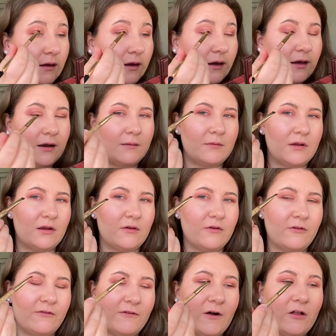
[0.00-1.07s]
and I'm going to
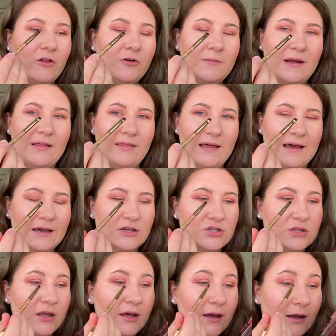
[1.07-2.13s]
follow my
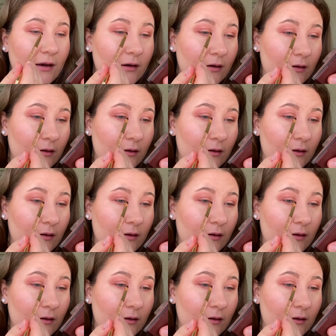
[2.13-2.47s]
lash line